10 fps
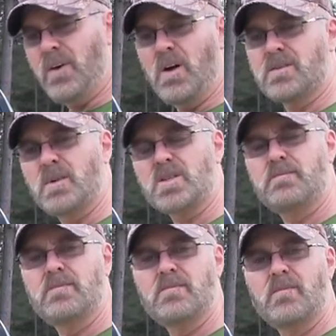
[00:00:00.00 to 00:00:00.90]
falls much
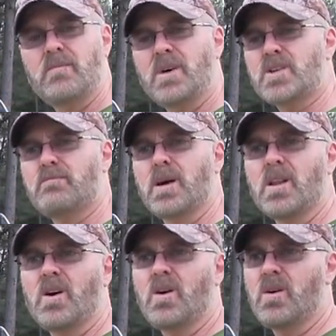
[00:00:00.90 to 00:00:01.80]
much
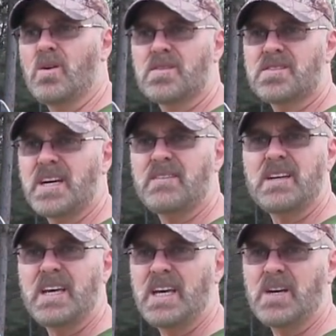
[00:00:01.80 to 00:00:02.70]
below
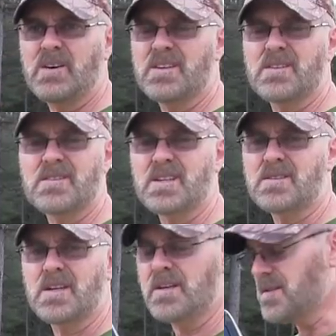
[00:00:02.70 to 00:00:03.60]
seventy or in the
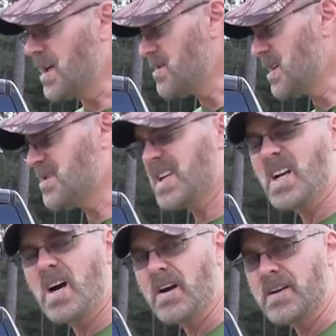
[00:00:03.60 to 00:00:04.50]
sixties, it starts to get
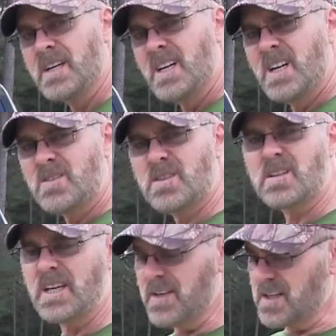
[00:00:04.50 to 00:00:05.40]
hard. Just
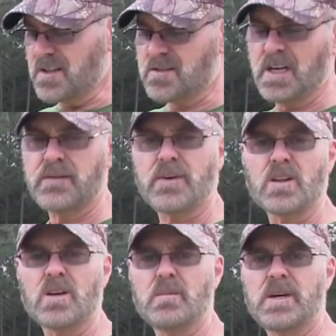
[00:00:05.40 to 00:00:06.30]
leave it in the sun for a
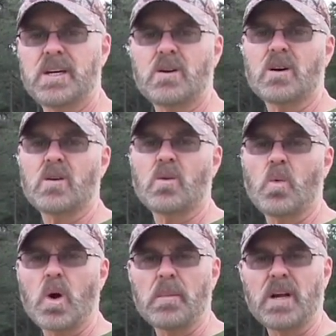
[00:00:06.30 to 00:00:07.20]
little bit, or, or
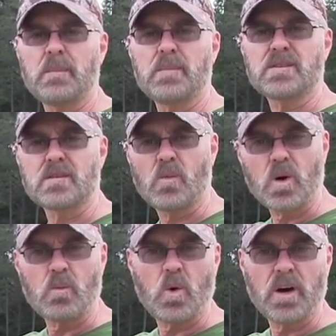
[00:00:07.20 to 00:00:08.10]
warm it up in some
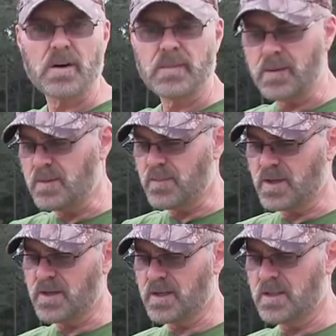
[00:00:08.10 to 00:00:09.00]
warm water. Maybe put
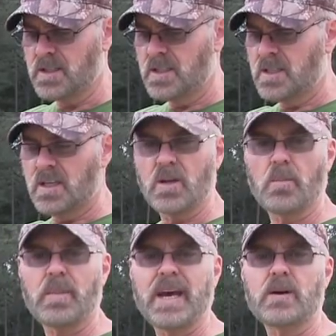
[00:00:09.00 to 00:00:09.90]
it in a little
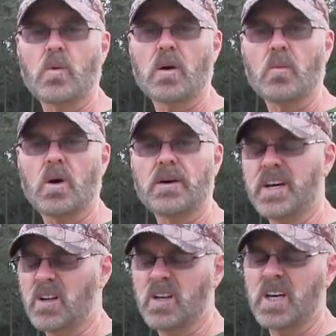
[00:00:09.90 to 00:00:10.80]
pan of warm water.
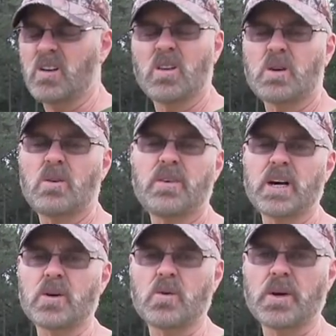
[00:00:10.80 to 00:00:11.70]
It'll it'll liquefy
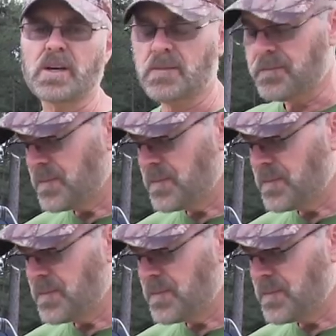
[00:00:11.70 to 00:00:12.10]
real quick.